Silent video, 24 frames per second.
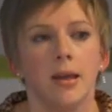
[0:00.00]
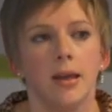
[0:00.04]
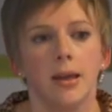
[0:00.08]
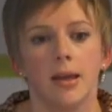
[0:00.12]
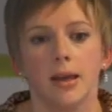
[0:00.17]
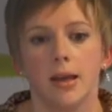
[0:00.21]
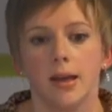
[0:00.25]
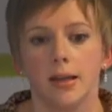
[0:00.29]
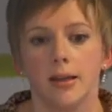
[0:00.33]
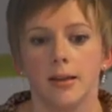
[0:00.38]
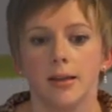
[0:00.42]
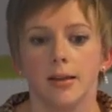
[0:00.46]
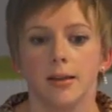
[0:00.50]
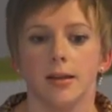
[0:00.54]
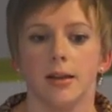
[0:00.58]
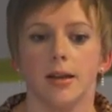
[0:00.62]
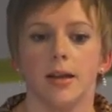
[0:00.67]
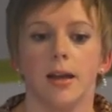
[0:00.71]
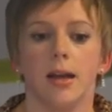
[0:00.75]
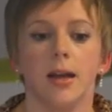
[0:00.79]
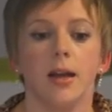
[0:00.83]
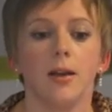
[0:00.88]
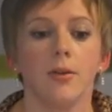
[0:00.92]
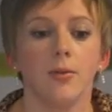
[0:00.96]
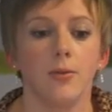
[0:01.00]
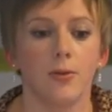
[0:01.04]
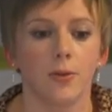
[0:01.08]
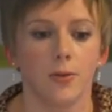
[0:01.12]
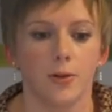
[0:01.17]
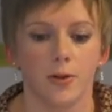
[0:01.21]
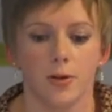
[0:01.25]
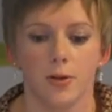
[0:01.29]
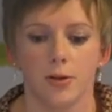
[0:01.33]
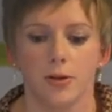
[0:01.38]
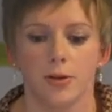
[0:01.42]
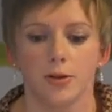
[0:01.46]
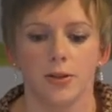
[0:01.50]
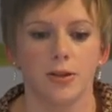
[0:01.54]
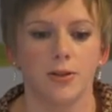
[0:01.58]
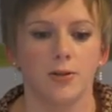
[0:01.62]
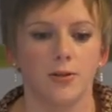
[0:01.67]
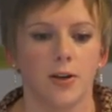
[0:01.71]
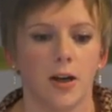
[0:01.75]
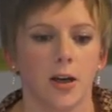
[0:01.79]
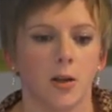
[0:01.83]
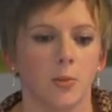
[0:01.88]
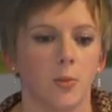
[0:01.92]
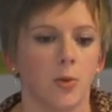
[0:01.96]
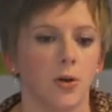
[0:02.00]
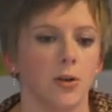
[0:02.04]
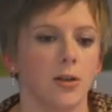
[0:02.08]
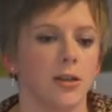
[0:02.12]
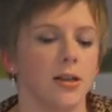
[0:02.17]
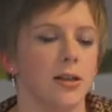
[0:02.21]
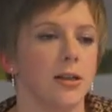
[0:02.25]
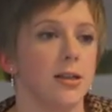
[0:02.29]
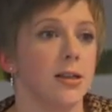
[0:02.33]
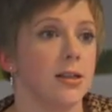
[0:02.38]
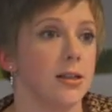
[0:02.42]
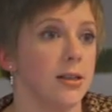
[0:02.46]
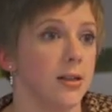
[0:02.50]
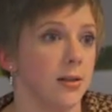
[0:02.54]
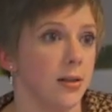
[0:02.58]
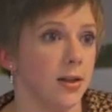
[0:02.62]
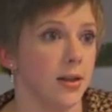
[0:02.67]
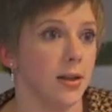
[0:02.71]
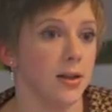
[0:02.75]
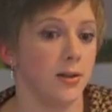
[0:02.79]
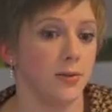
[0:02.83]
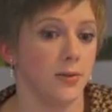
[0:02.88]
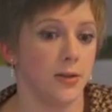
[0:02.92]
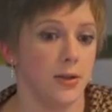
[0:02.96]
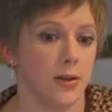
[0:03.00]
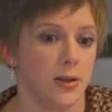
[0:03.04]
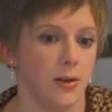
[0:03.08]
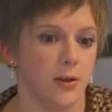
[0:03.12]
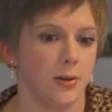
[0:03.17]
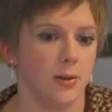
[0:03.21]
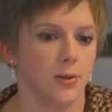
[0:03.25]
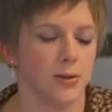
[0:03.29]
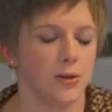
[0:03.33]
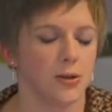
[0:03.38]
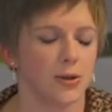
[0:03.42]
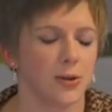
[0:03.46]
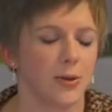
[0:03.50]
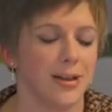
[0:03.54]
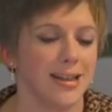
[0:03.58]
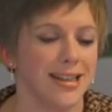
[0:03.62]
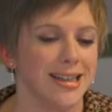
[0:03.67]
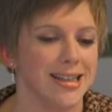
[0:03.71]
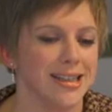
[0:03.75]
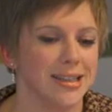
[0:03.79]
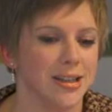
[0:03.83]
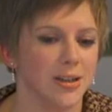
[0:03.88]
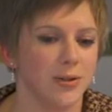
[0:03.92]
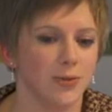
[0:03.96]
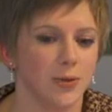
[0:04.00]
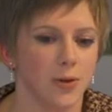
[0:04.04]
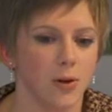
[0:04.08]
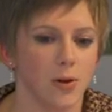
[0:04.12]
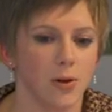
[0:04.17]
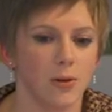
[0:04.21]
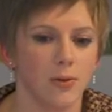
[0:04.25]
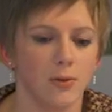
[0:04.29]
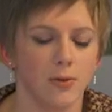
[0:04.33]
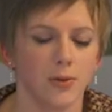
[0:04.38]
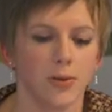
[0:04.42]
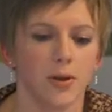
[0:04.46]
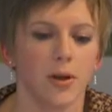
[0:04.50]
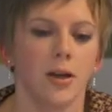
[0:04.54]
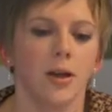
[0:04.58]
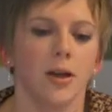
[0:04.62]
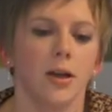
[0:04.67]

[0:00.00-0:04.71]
And if a notified body is involved,